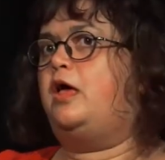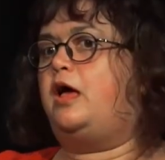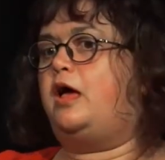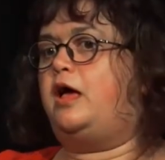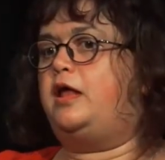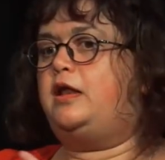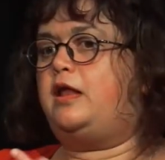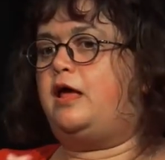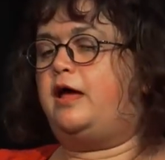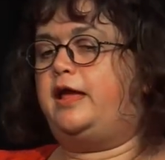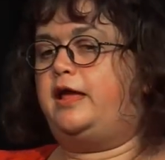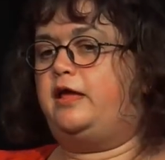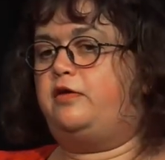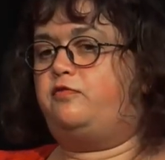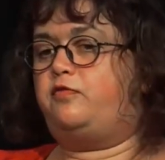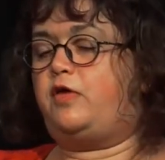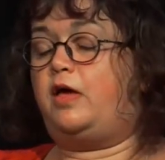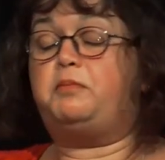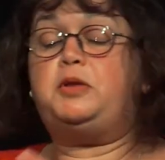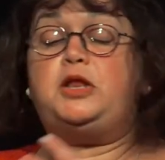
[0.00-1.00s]
a
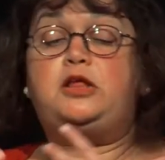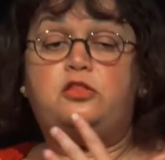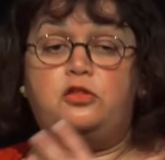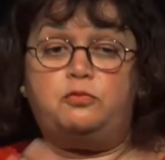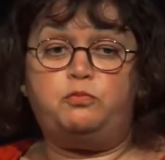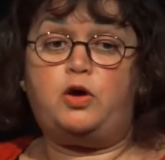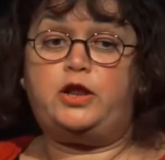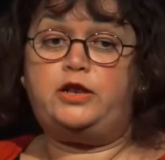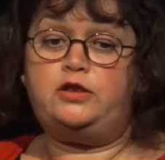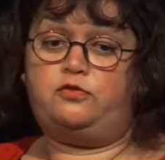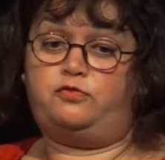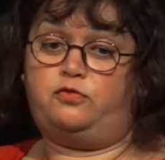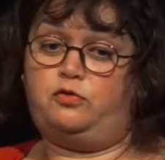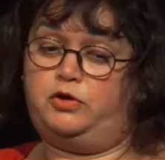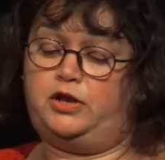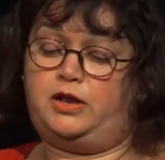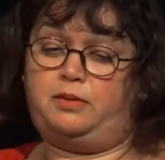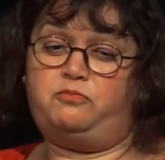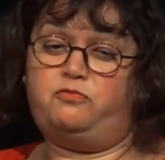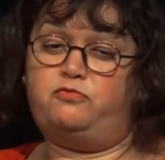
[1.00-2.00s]
life, I mean, it's a wonderful
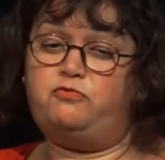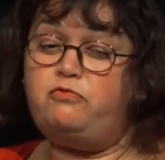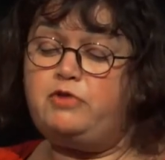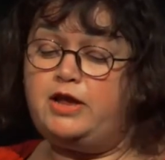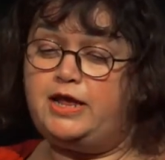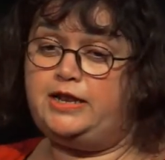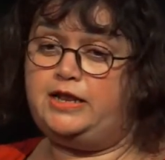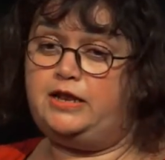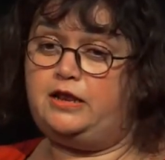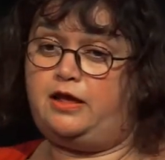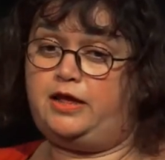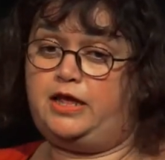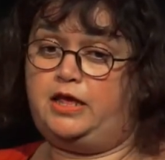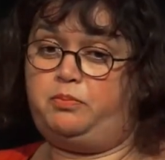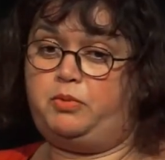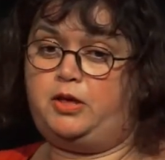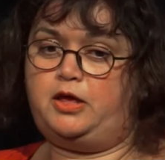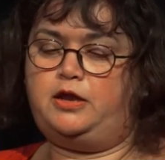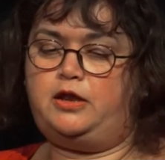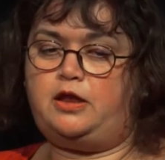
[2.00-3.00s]
and I'm really lucky,
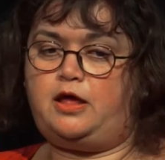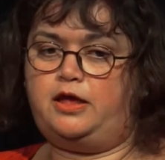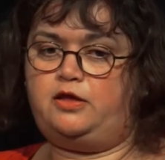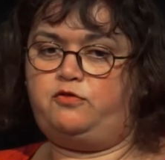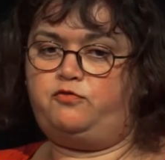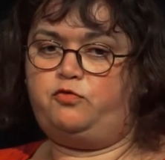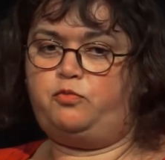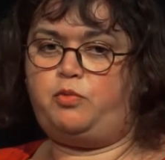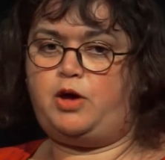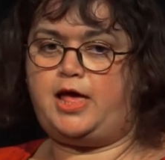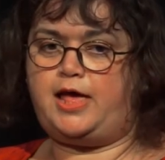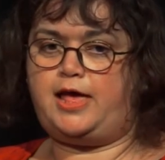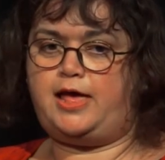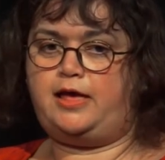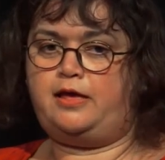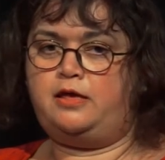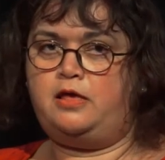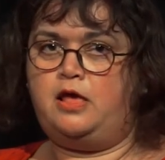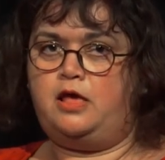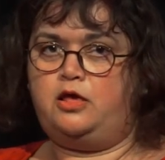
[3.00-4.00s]
but a life
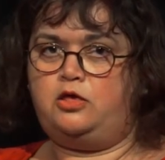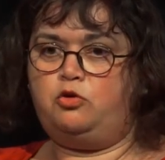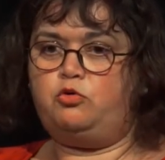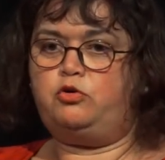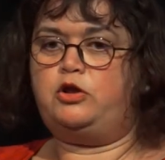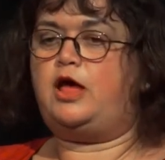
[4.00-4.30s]
where your